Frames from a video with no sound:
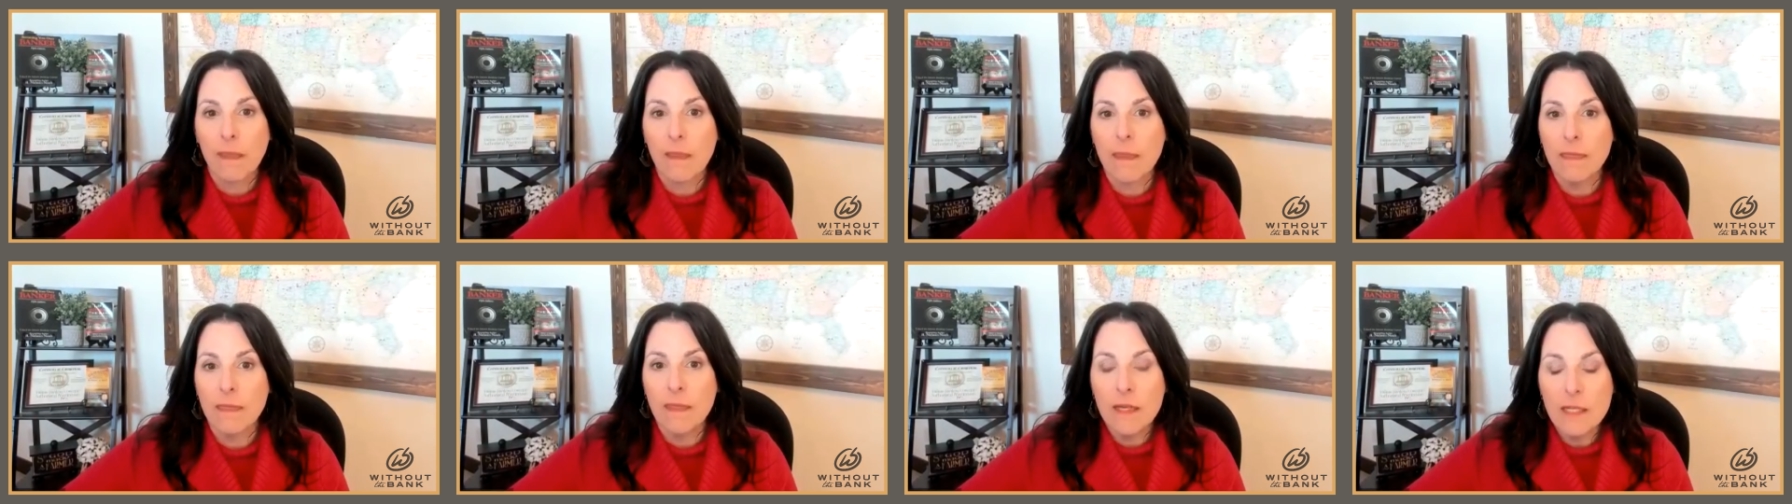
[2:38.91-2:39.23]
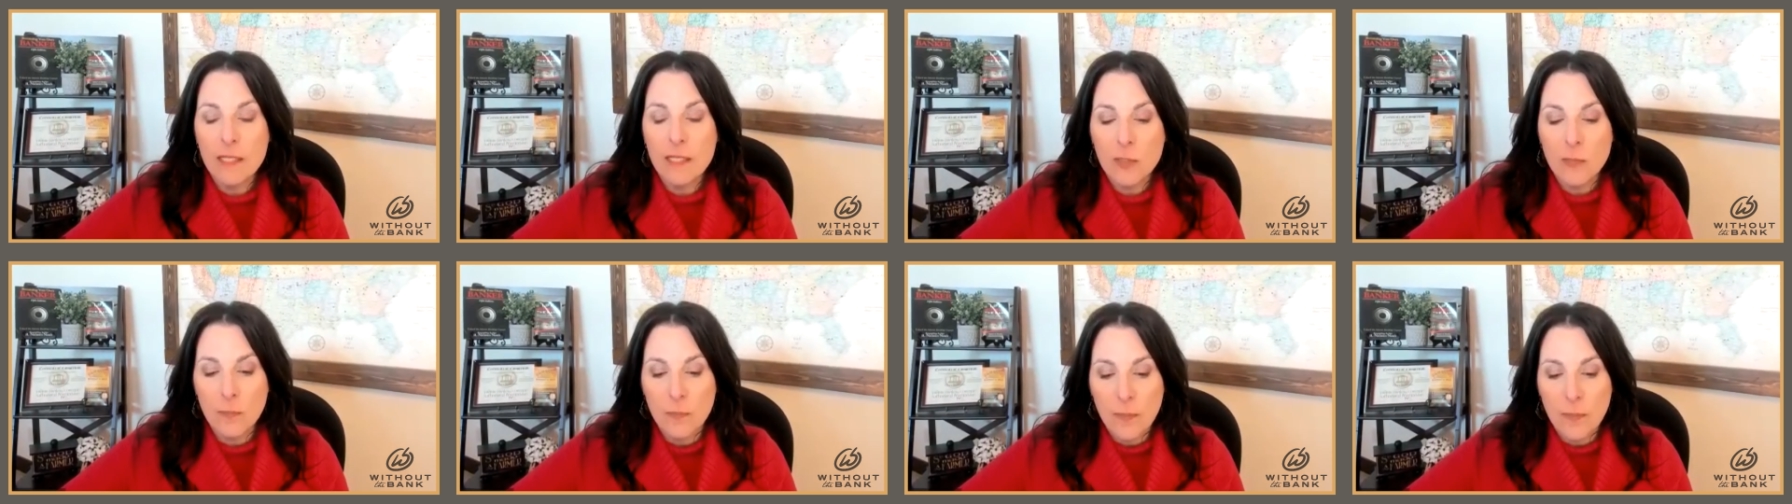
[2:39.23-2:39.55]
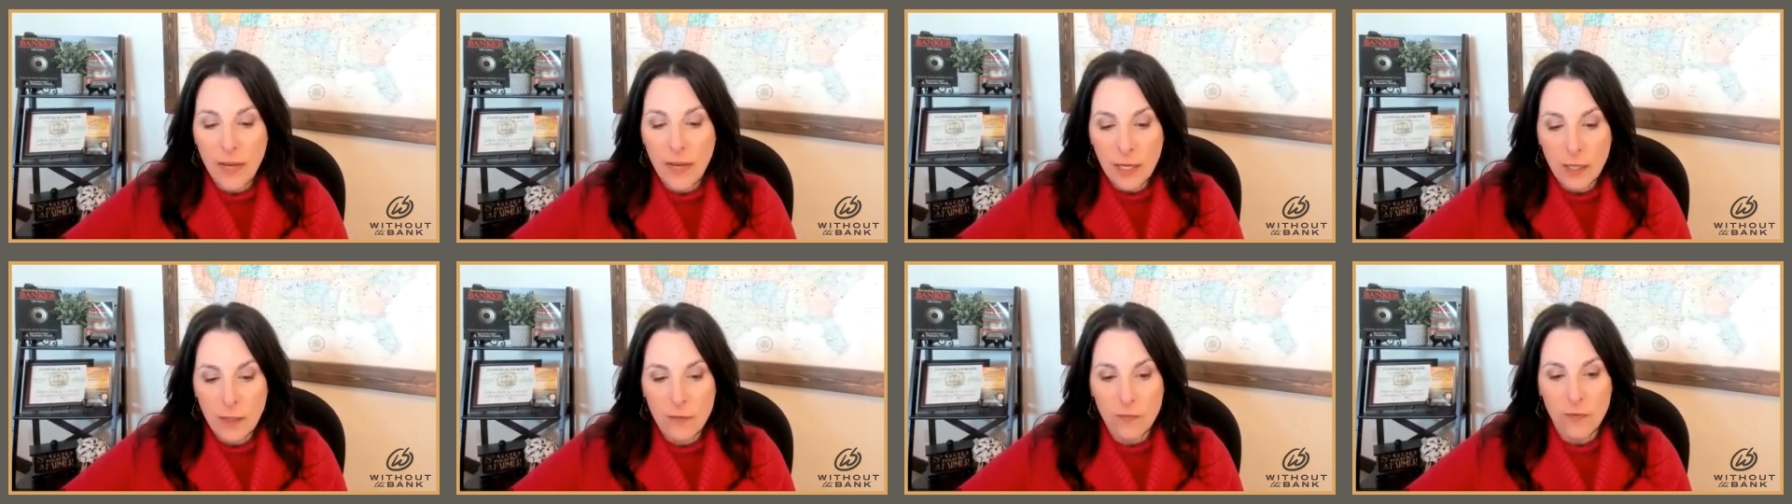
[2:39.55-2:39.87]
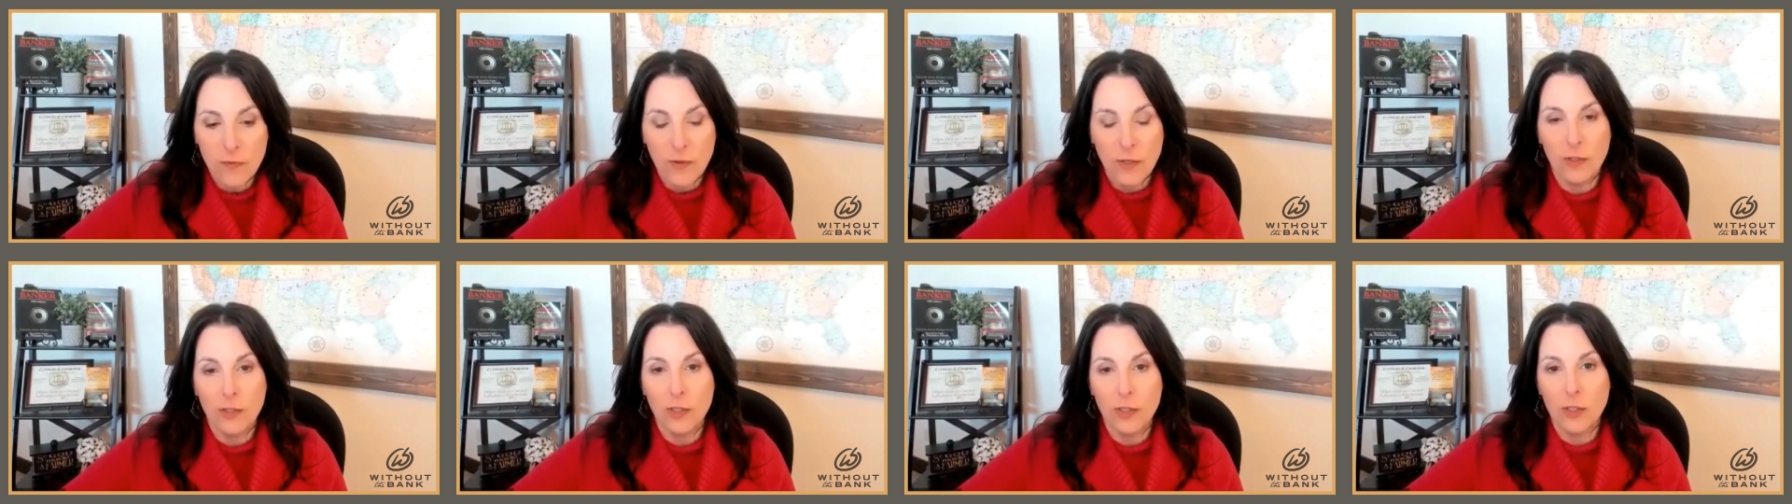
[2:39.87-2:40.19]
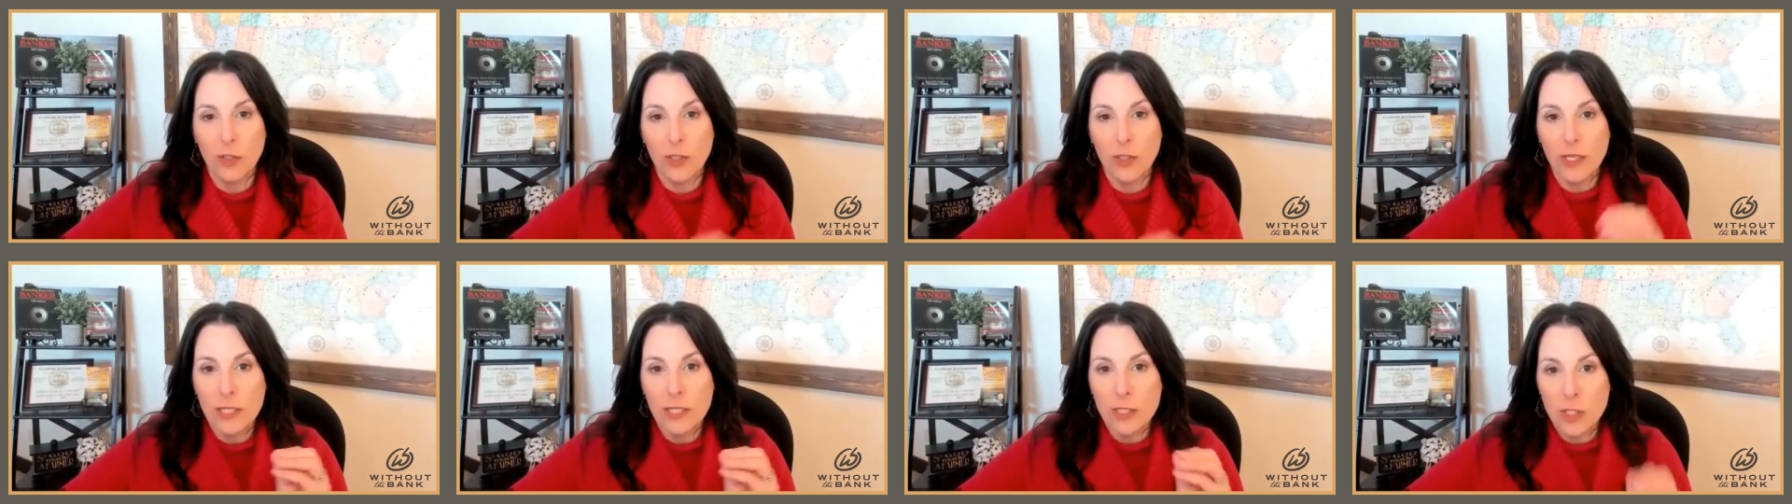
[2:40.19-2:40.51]
This bank failure
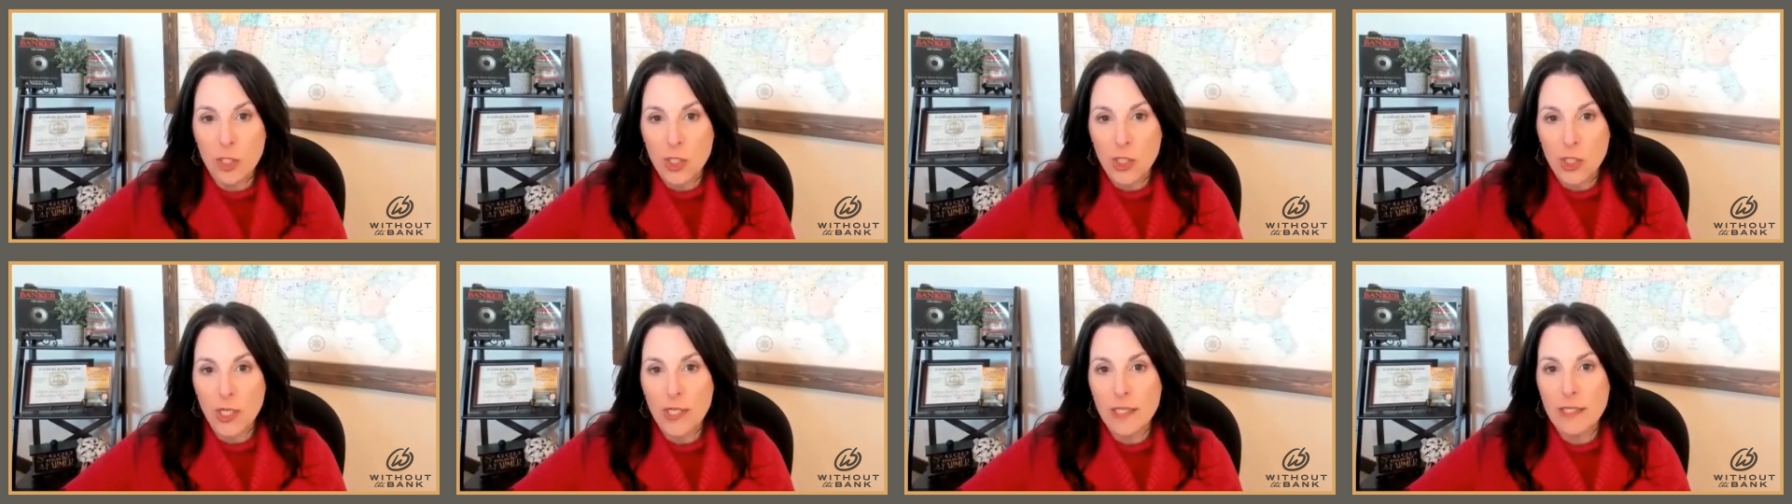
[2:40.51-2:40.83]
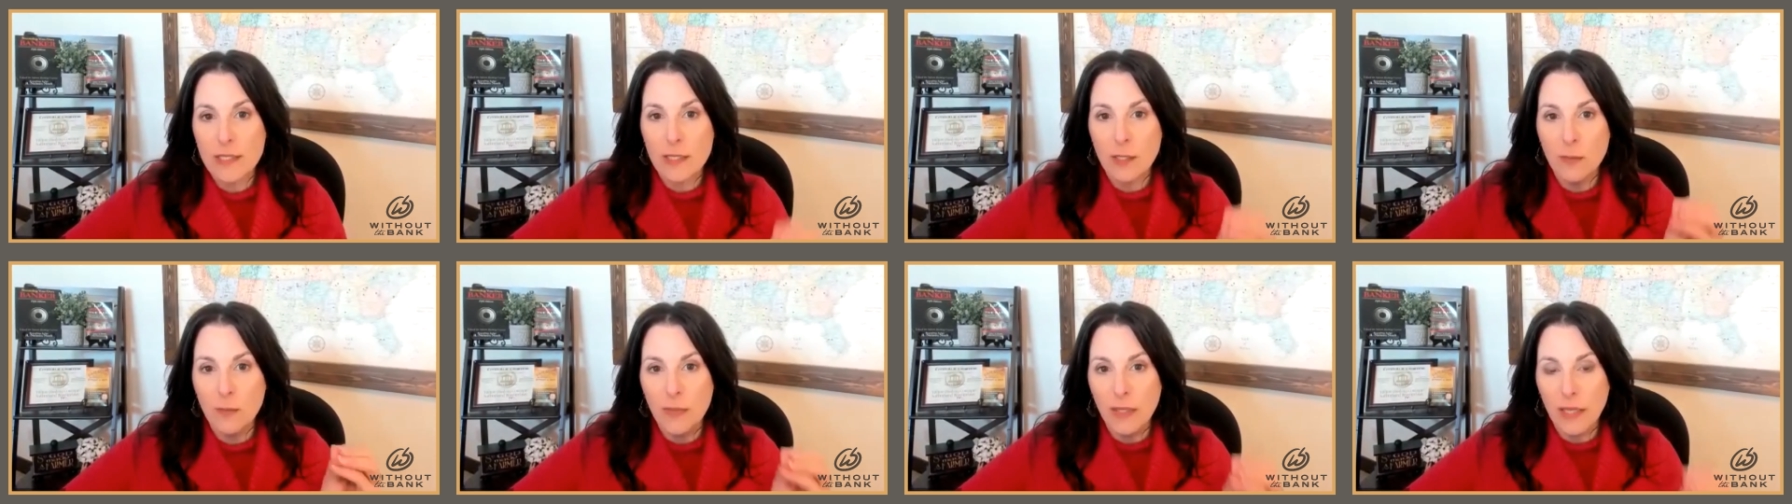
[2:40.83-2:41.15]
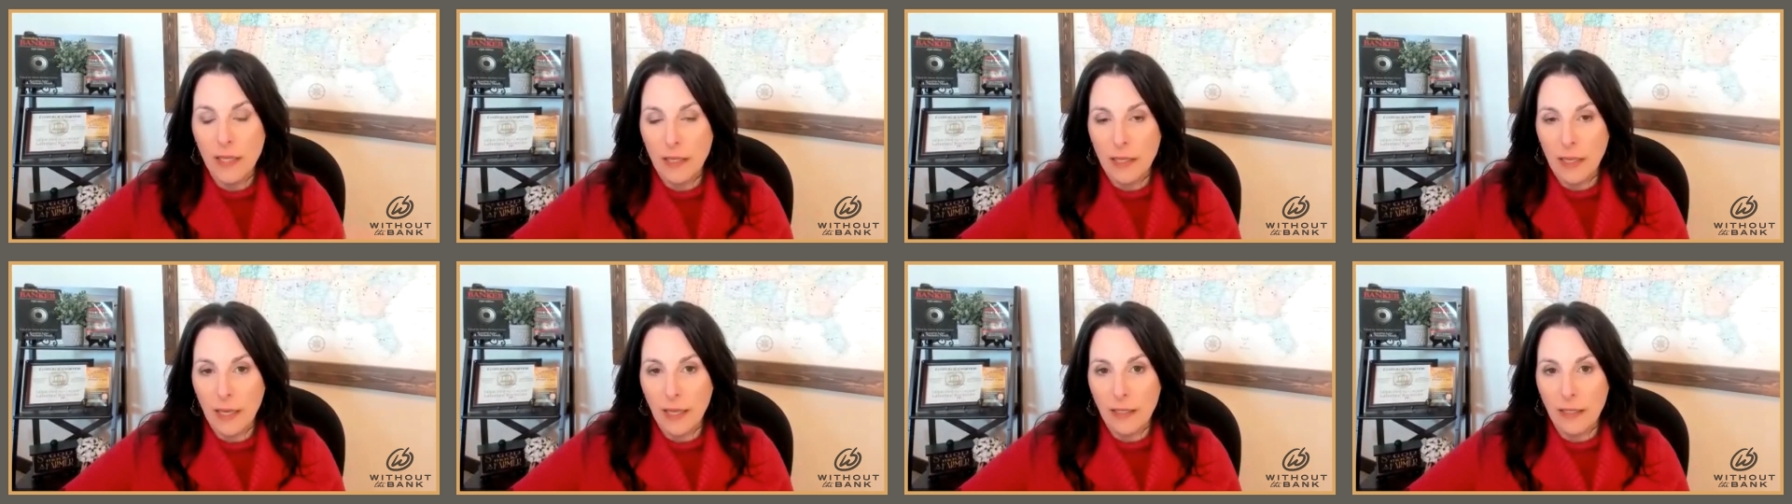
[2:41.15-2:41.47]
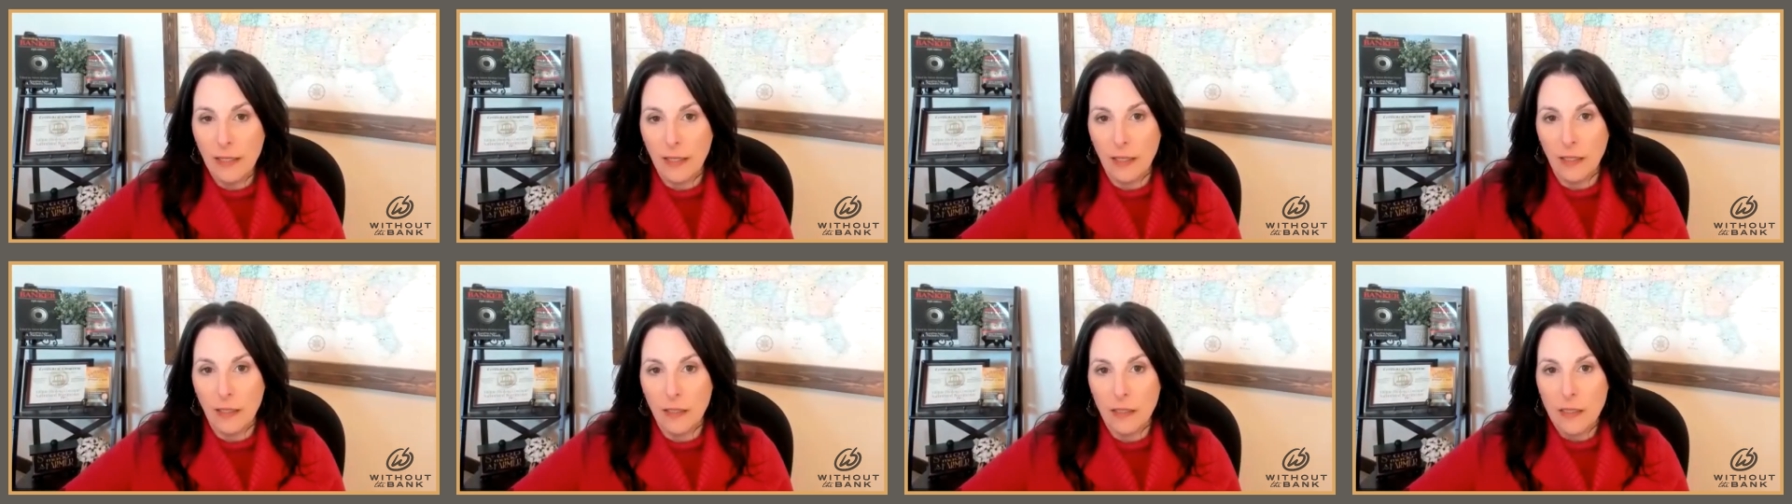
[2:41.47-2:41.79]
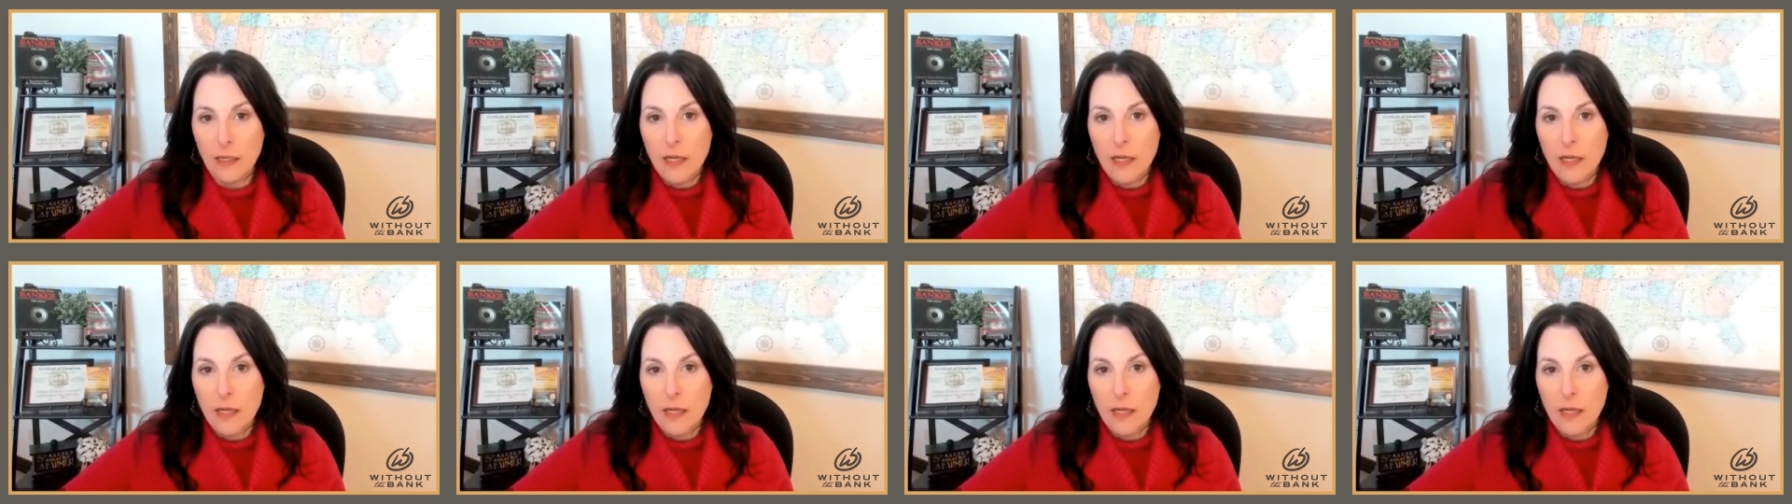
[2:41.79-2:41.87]
is just the beginning